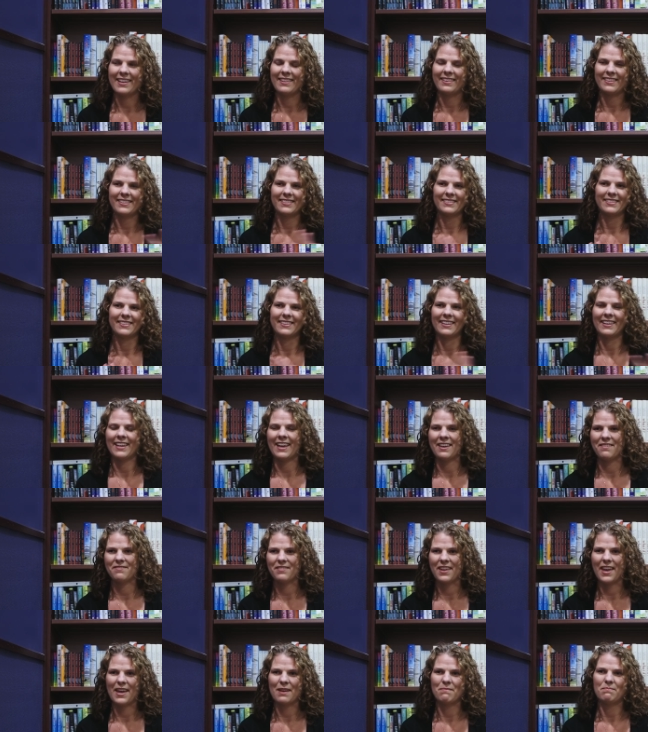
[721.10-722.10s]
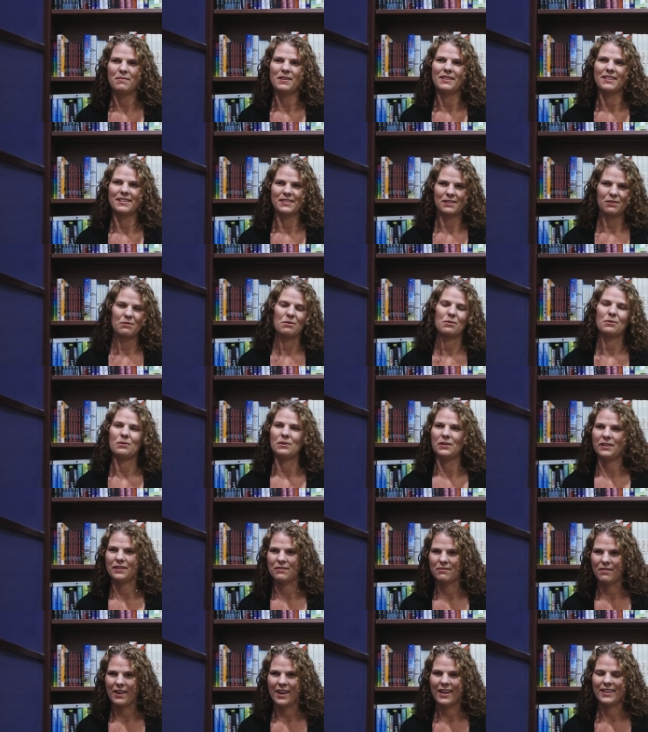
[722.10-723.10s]
This life can't be this cruel
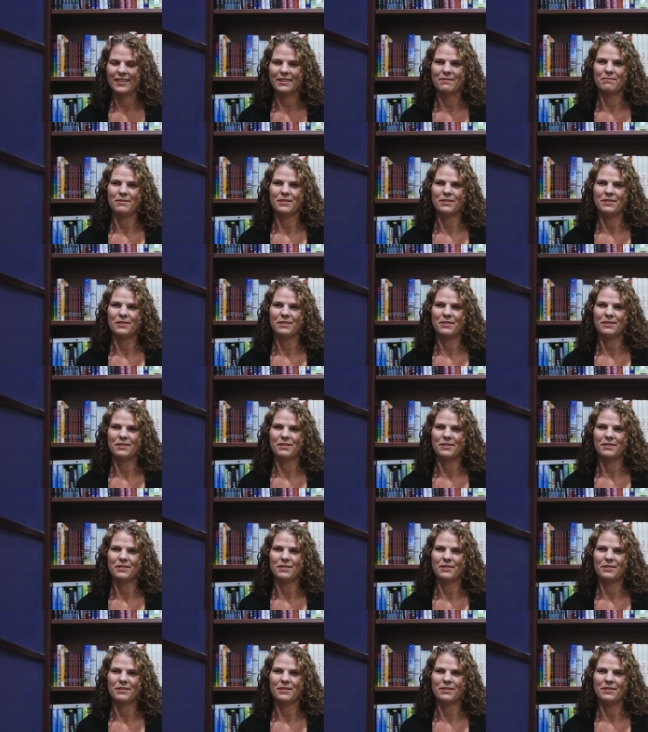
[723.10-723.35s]
and random.